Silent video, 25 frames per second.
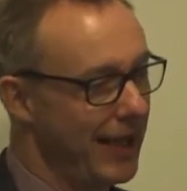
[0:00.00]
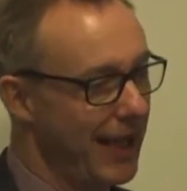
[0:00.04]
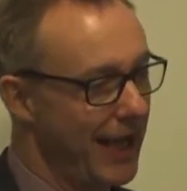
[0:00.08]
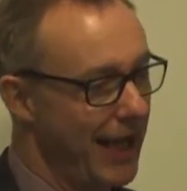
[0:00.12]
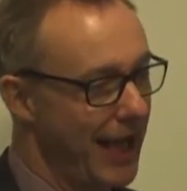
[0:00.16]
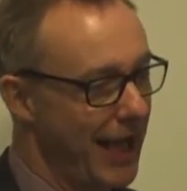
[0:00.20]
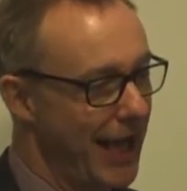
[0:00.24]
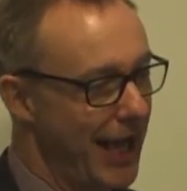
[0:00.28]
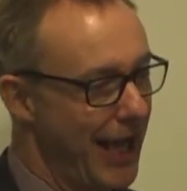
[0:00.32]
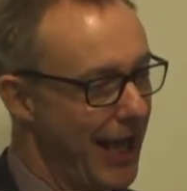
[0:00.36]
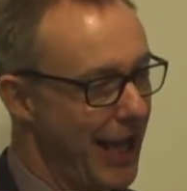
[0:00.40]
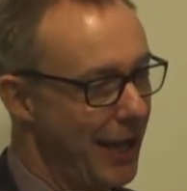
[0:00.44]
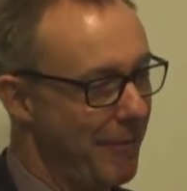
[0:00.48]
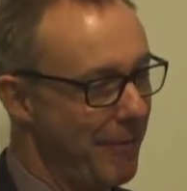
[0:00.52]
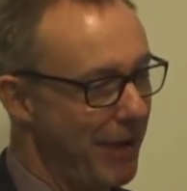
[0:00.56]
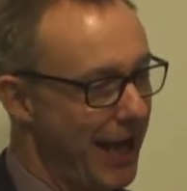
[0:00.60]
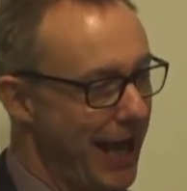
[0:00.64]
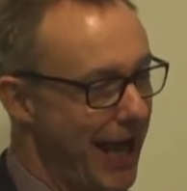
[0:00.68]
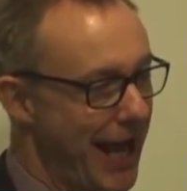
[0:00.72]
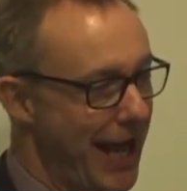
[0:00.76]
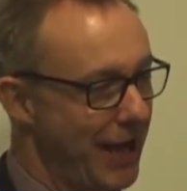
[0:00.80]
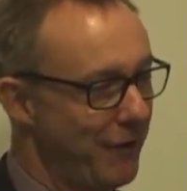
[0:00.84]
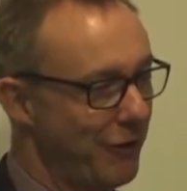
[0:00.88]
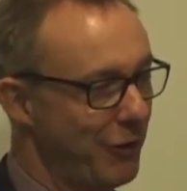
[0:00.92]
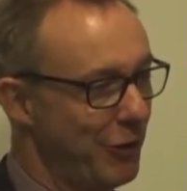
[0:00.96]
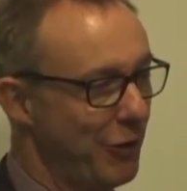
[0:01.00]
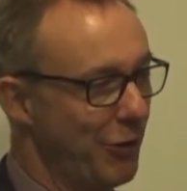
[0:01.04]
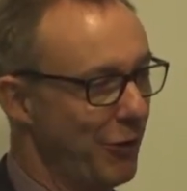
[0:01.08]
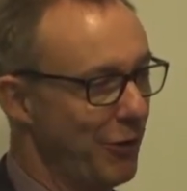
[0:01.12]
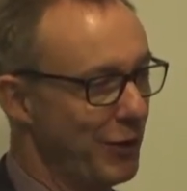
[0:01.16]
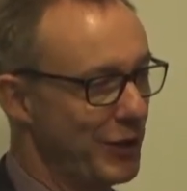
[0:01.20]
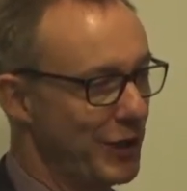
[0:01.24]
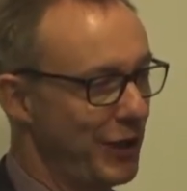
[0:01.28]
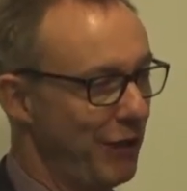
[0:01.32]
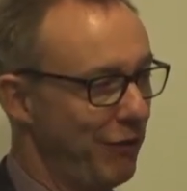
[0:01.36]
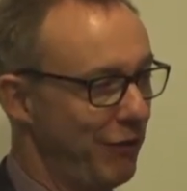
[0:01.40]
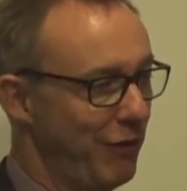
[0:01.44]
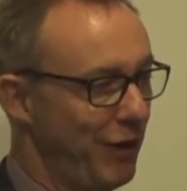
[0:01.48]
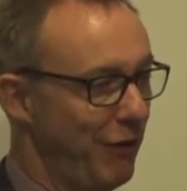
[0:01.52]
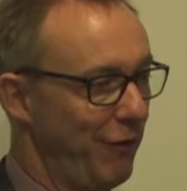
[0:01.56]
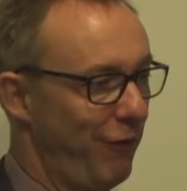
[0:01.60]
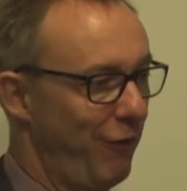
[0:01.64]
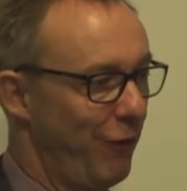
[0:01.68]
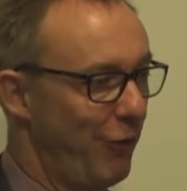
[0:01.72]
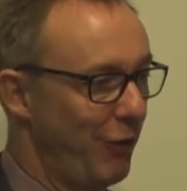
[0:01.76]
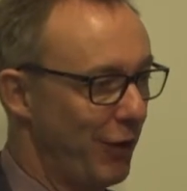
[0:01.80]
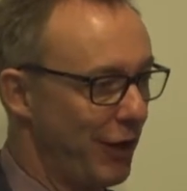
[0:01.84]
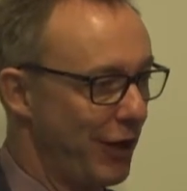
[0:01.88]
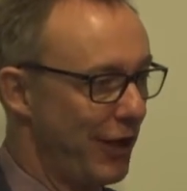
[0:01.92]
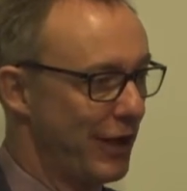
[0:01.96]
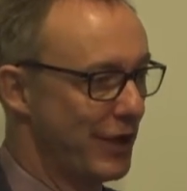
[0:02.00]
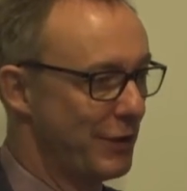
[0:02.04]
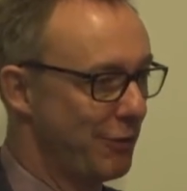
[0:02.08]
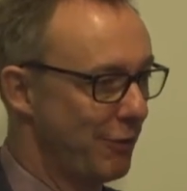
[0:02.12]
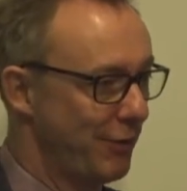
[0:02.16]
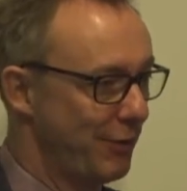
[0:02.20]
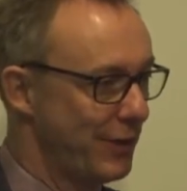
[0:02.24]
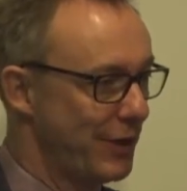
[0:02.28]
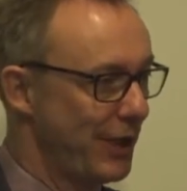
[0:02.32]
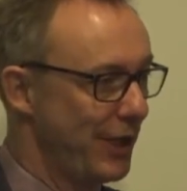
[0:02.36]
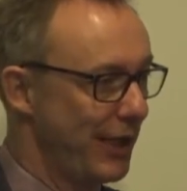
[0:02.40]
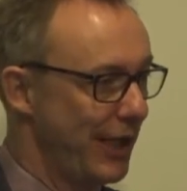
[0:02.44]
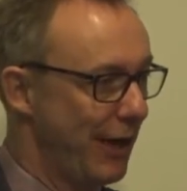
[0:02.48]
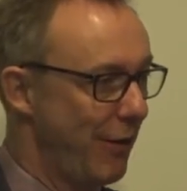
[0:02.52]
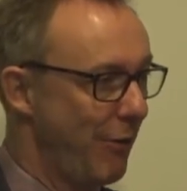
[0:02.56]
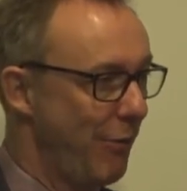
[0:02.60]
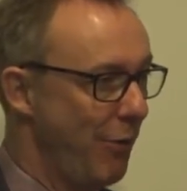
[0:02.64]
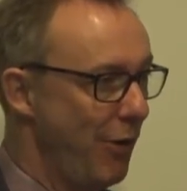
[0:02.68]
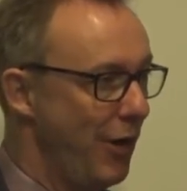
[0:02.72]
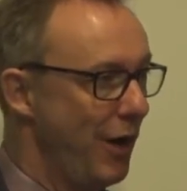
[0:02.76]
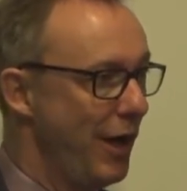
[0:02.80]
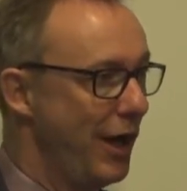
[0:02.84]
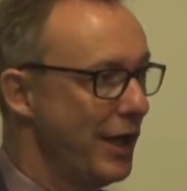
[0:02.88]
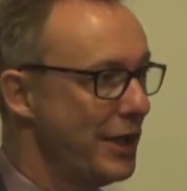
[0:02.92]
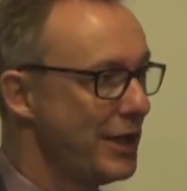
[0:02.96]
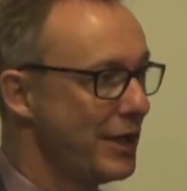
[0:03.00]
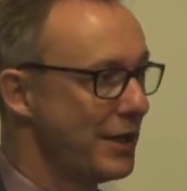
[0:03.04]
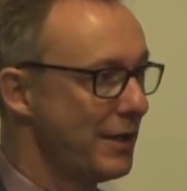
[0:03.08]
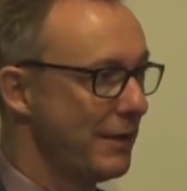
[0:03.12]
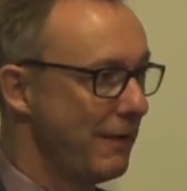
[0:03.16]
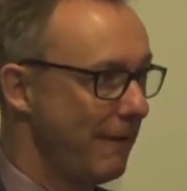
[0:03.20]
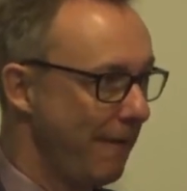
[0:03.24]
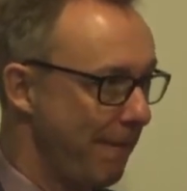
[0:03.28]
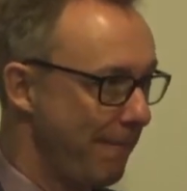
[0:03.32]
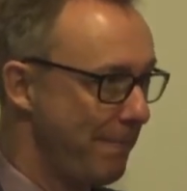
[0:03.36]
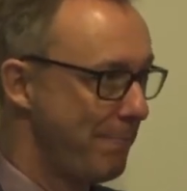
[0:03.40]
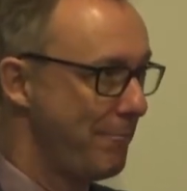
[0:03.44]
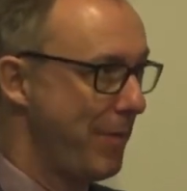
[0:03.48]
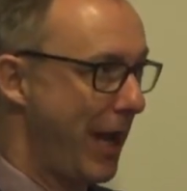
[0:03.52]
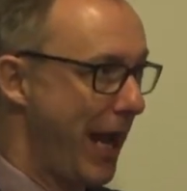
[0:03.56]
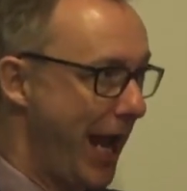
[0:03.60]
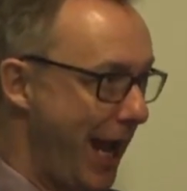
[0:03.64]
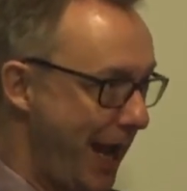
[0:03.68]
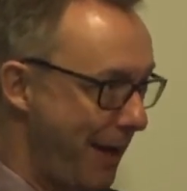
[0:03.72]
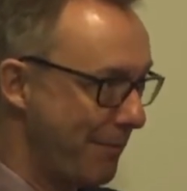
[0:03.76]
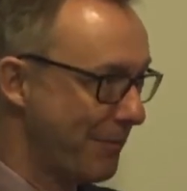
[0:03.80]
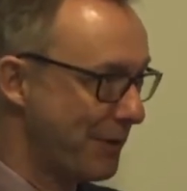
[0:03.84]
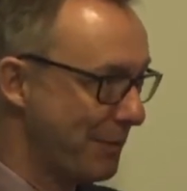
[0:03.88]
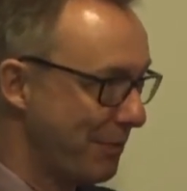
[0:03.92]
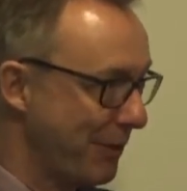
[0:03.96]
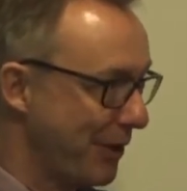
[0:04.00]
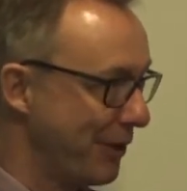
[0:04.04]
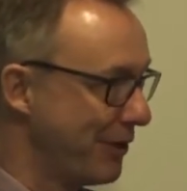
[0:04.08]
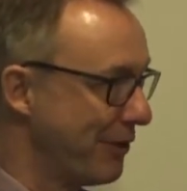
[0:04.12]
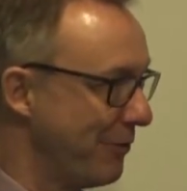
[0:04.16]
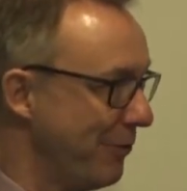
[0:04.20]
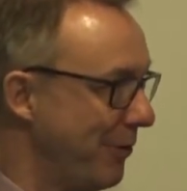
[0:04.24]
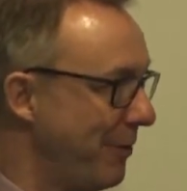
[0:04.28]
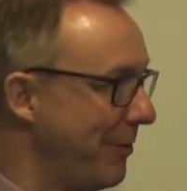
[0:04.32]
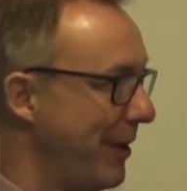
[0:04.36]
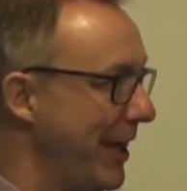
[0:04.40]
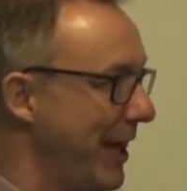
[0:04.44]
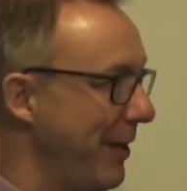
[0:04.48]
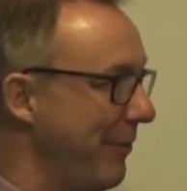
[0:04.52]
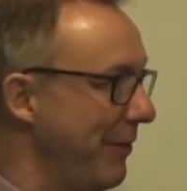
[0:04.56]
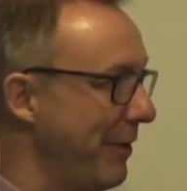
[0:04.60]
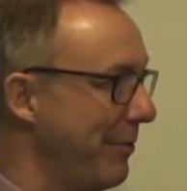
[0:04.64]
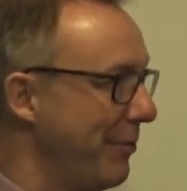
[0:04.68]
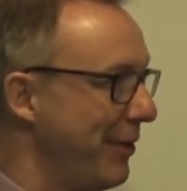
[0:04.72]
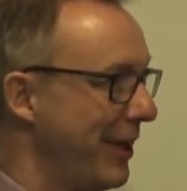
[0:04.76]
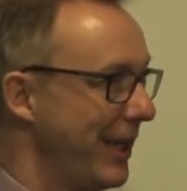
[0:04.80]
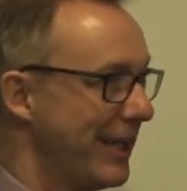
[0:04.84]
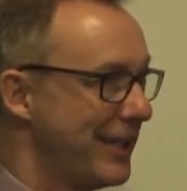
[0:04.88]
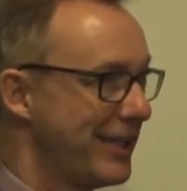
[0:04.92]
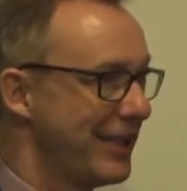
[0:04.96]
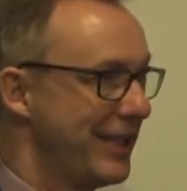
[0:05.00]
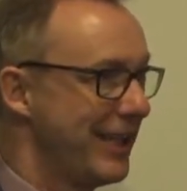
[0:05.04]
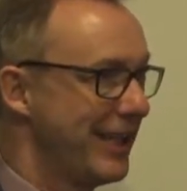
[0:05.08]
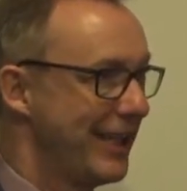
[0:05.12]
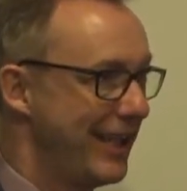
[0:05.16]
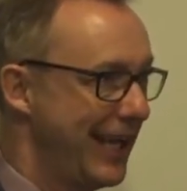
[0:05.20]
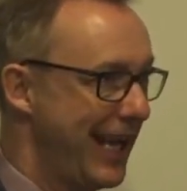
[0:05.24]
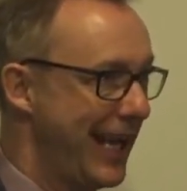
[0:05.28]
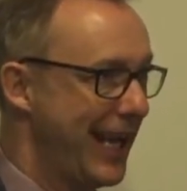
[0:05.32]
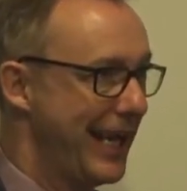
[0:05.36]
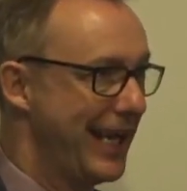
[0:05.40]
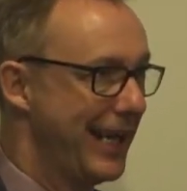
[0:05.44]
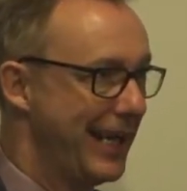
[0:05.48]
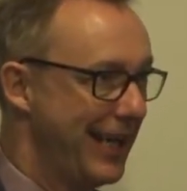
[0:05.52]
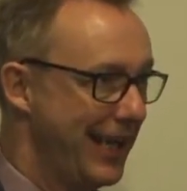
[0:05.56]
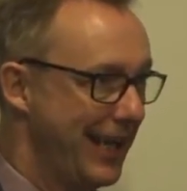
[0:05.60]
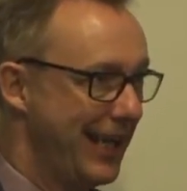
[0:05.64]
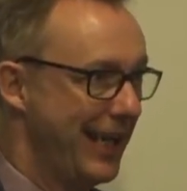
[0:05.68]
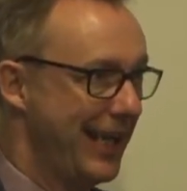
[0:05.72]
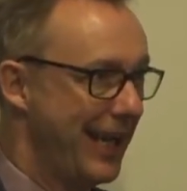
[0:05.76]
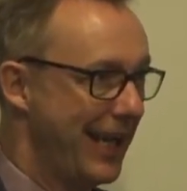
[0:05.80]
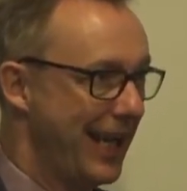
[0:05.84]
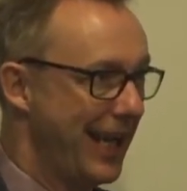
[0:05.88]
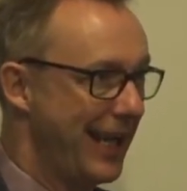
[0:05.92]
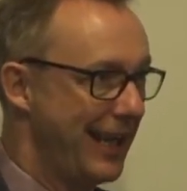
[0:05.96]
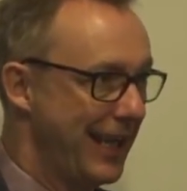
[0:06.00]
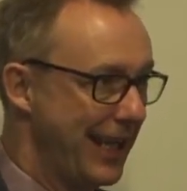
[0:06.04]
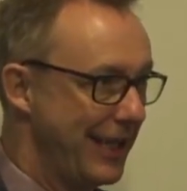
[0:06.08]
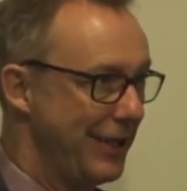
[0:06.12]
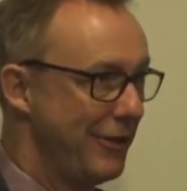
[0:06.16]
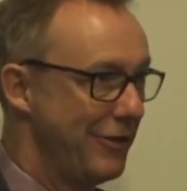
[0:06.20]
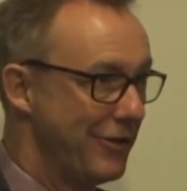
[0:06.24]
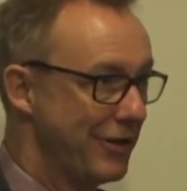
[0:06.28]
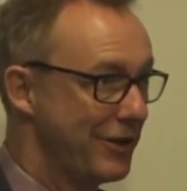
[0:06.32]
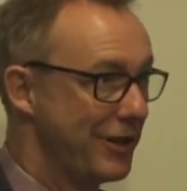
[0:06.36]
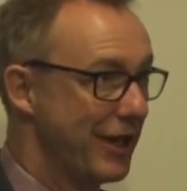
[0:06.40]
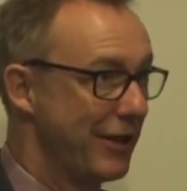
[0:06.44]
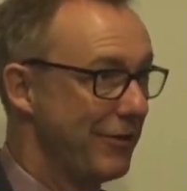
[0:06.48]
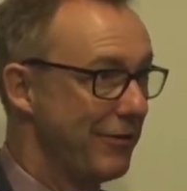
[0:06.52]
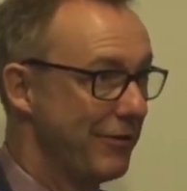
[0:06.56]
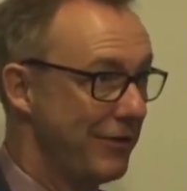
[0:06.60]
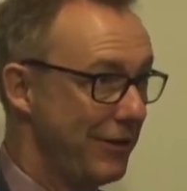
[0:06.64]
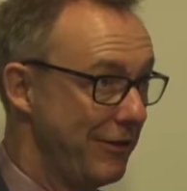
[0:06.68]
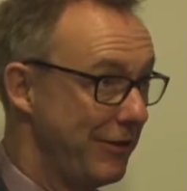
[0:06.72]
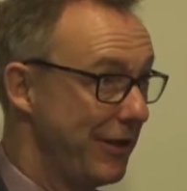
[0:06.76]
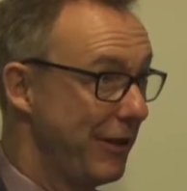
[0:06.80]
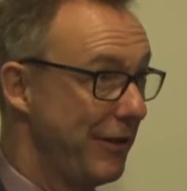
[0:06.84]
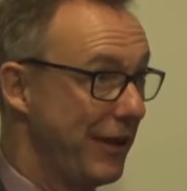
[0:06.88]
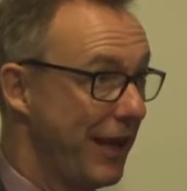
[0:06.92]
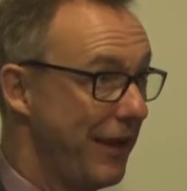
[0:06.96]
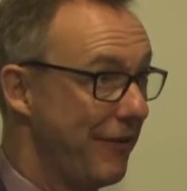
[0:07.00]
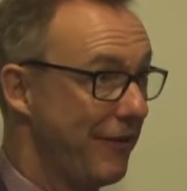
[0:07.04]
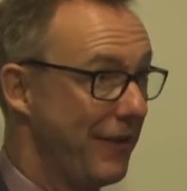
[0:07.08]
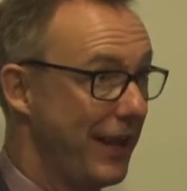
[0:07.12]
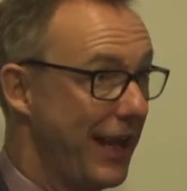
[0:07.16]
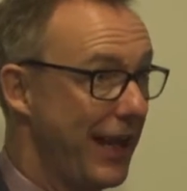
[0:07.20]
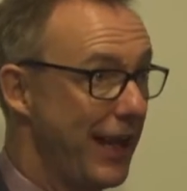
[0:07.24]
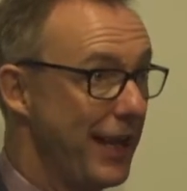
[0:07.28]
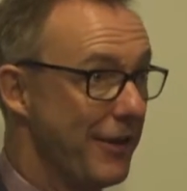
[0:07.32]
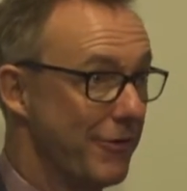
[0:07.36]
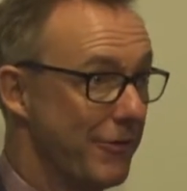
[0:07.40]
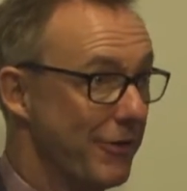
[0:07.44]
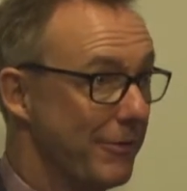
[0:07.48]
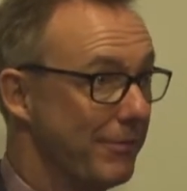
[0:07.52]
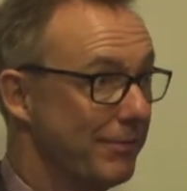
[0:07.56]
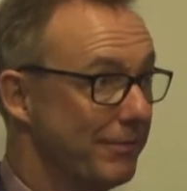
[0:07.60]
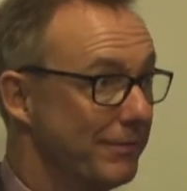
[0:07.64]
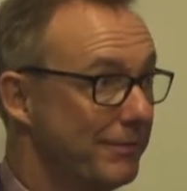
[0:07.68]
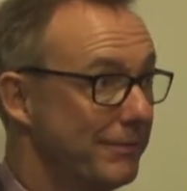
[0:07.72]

Um, and of course, if the forecast will turn out worse, perhaps because of what will happen with Brexit, then, uh, then you just don't, you don't have that headroom.